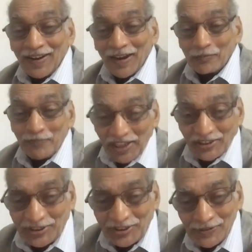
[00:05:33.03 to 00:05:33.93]
a
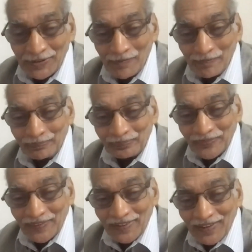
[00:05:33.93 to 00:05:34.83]
bridge,
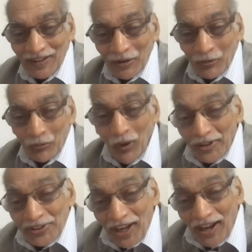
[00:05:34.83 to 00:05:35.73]
what